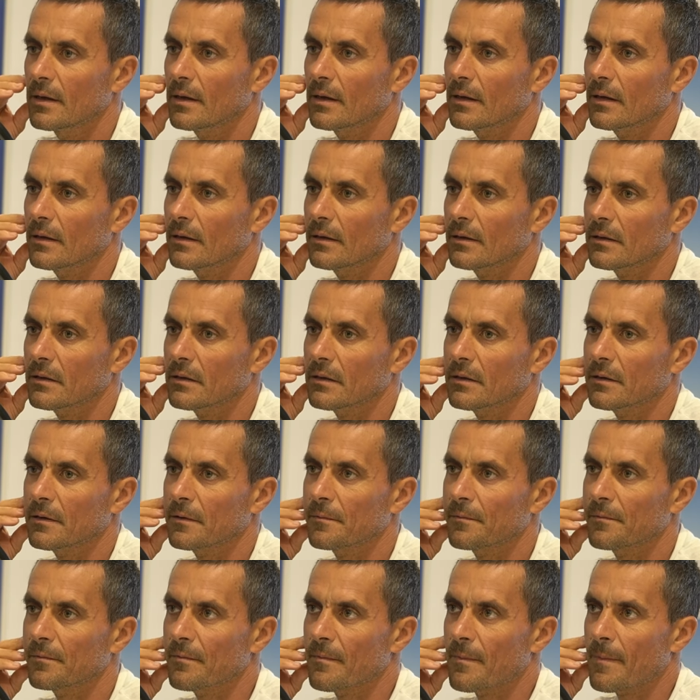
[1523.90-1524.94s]

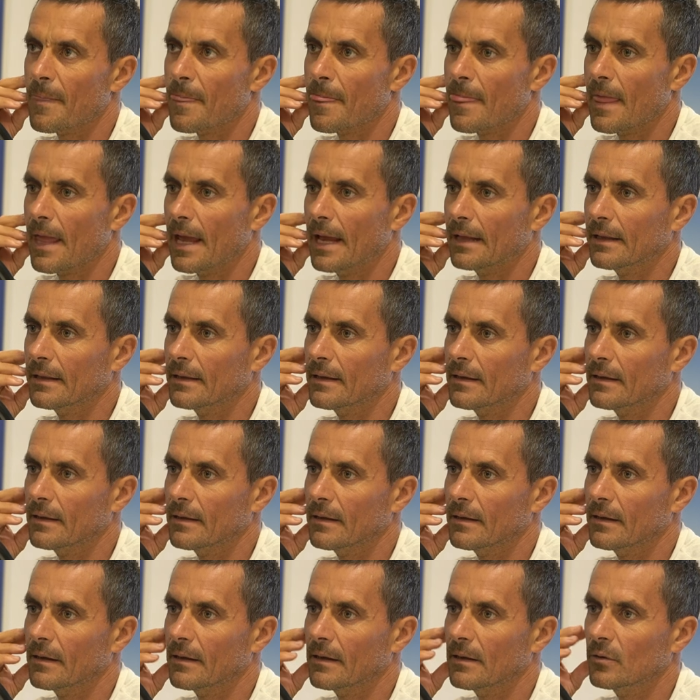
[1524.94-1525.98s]
um, and
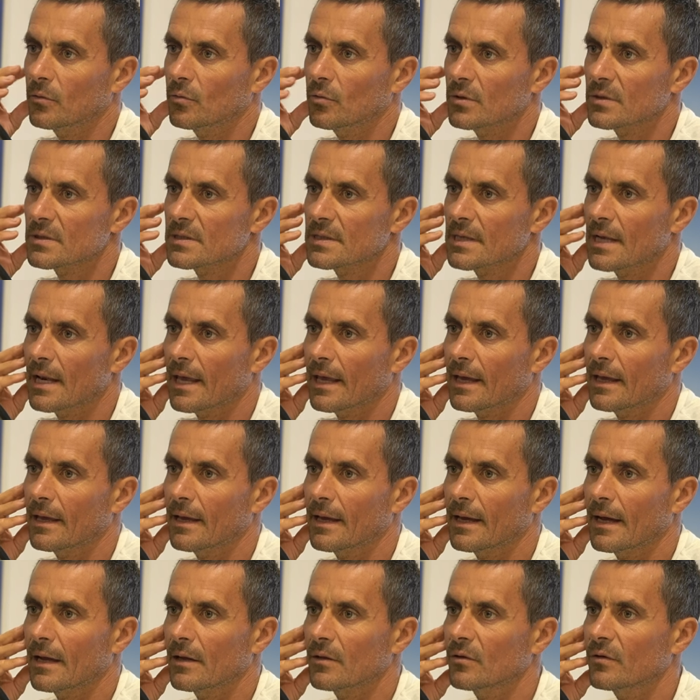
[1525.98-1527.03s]
uh, it was like a
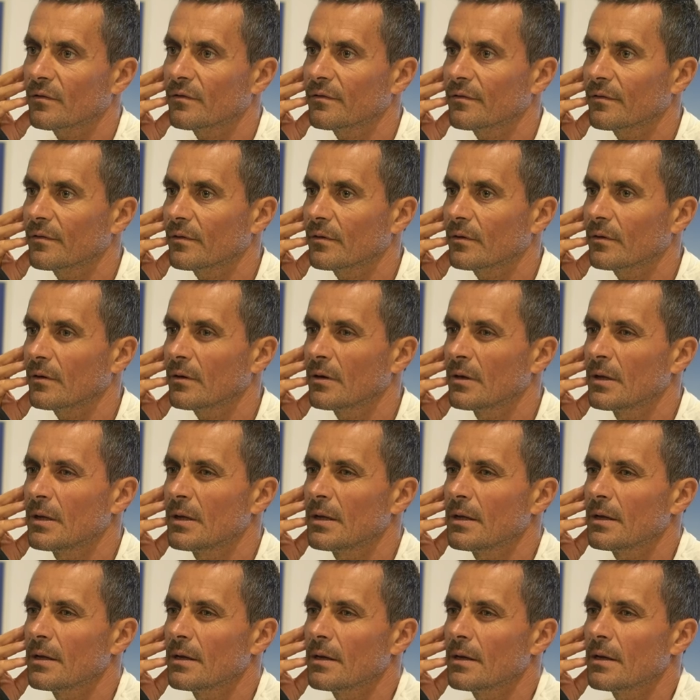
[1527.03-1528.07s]
kind of uh,
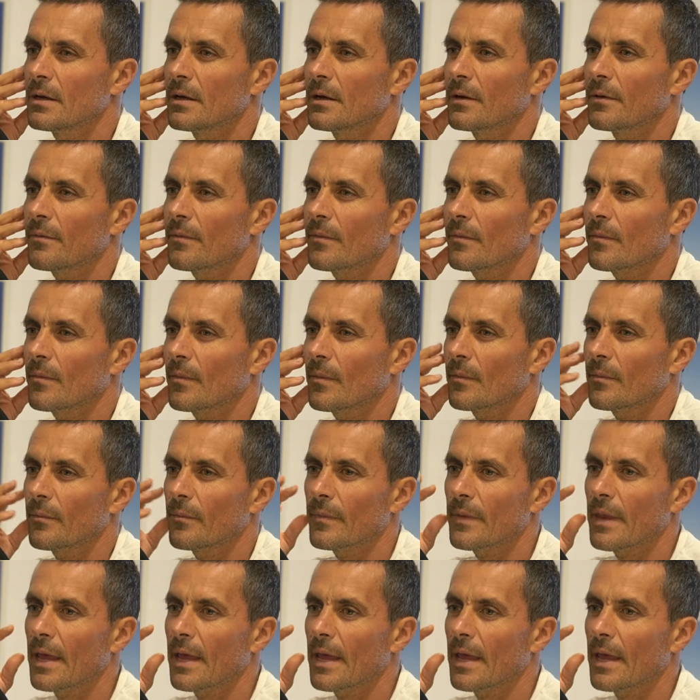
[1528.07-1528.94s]
mm,